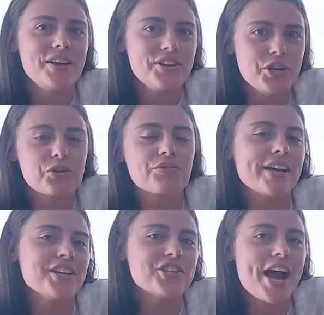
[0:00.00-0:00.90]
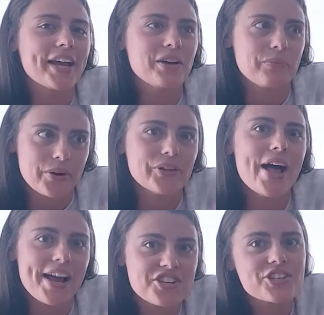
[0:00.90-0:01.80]
no rain jacket will
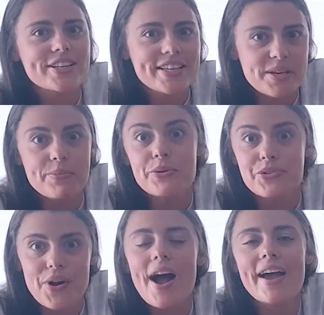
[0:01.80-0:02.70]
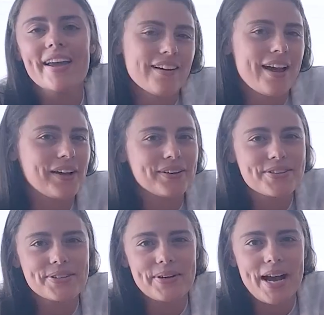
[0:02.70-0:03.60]
actually keep you dry. I
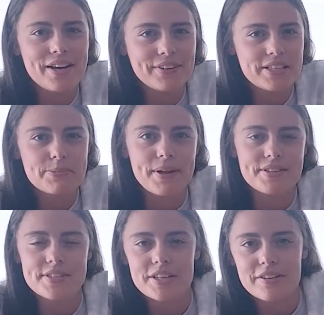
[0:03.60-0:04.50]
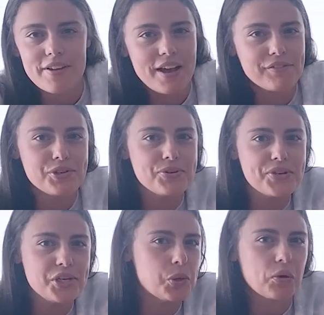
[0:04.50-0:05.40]
also have expensive heavy
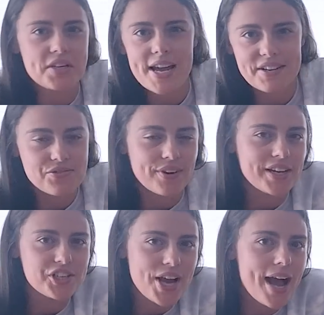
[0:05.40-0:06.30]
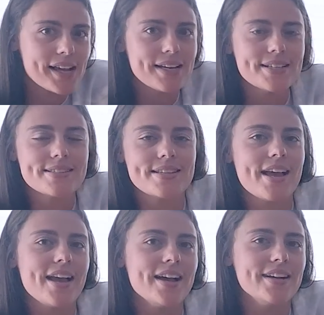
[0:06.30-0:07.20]
duty Gore-Tex rain jackets,
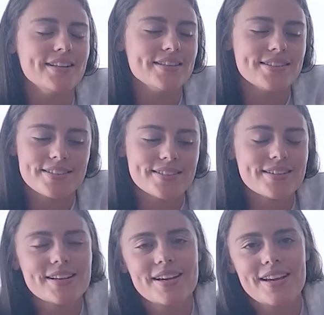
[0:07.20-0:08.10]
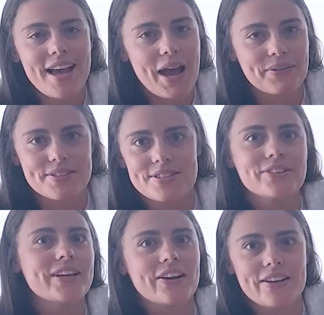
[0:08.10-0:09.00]
and I would
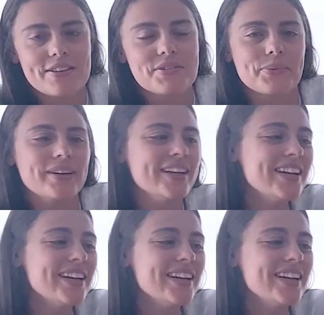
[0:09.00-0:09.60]
still carry this one.